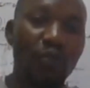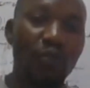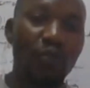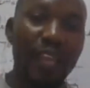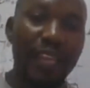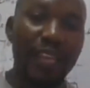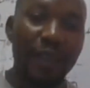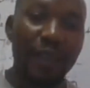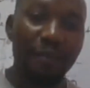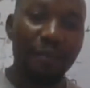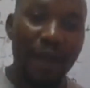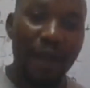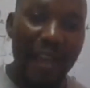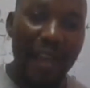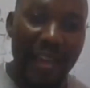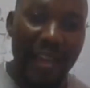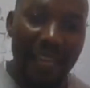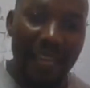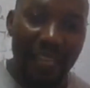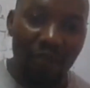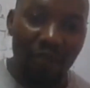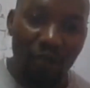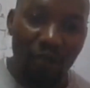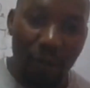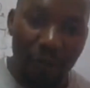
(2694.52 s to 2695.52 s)
to weke
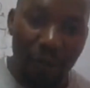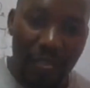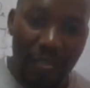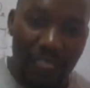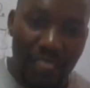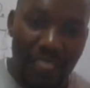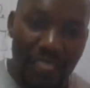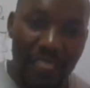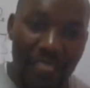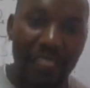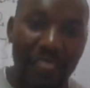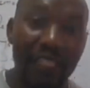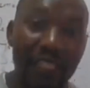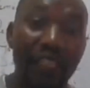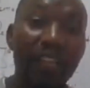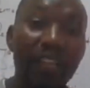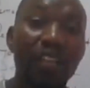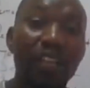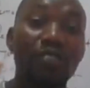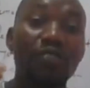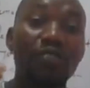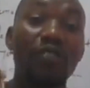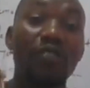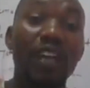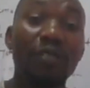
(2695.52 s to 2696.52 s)
mahali kwa machine
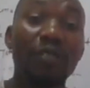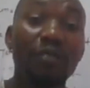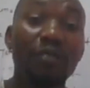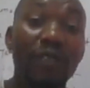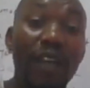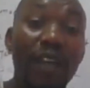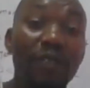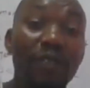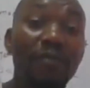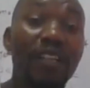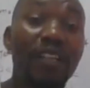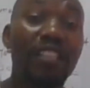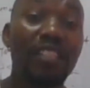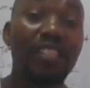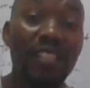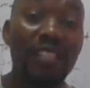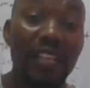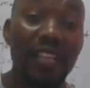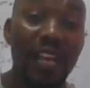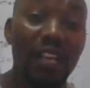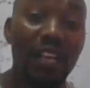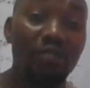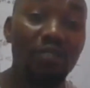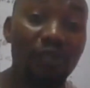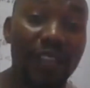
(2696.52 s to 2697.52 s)
so that that machine
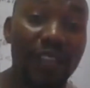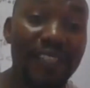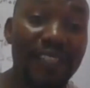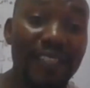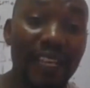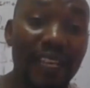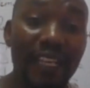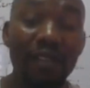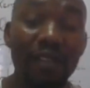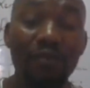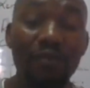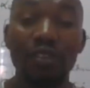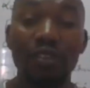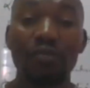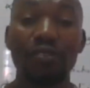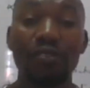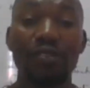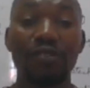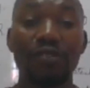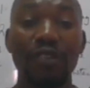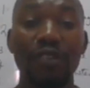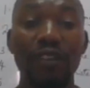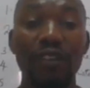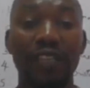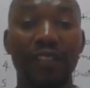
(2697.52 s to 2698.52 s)
can do exactly what it
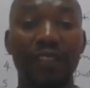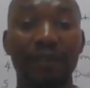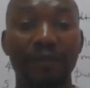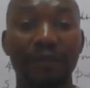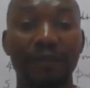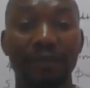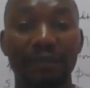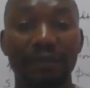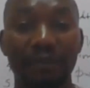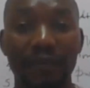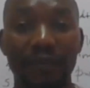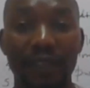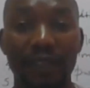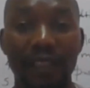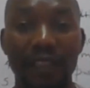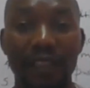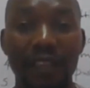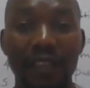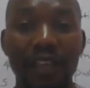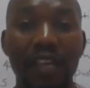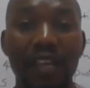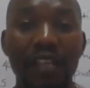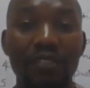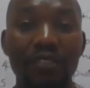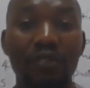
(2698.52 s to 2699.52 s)
was doing?
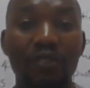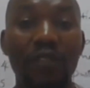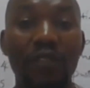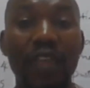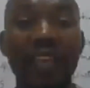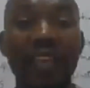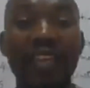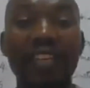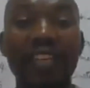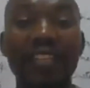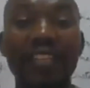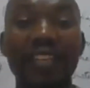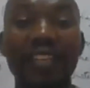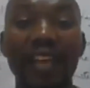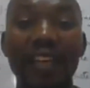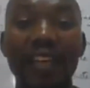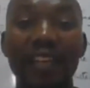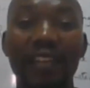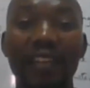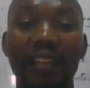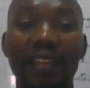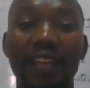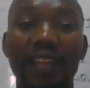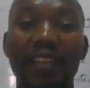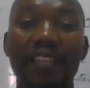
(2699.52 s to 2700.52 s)
So they
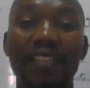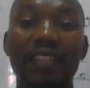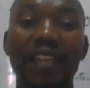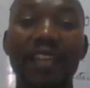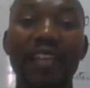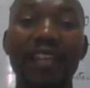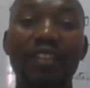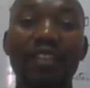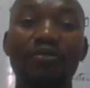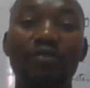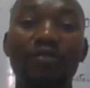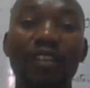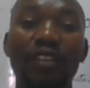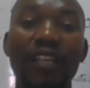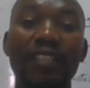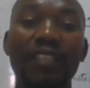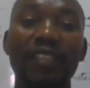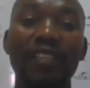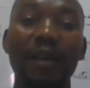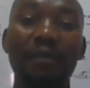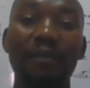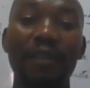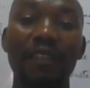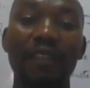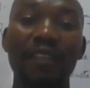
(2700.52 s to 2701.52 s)
decided to create
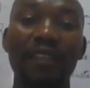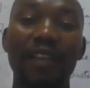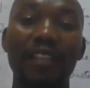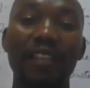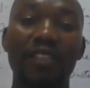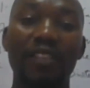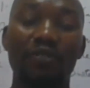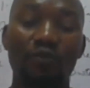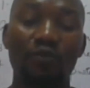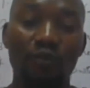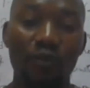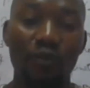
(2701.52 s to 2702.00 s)
something that is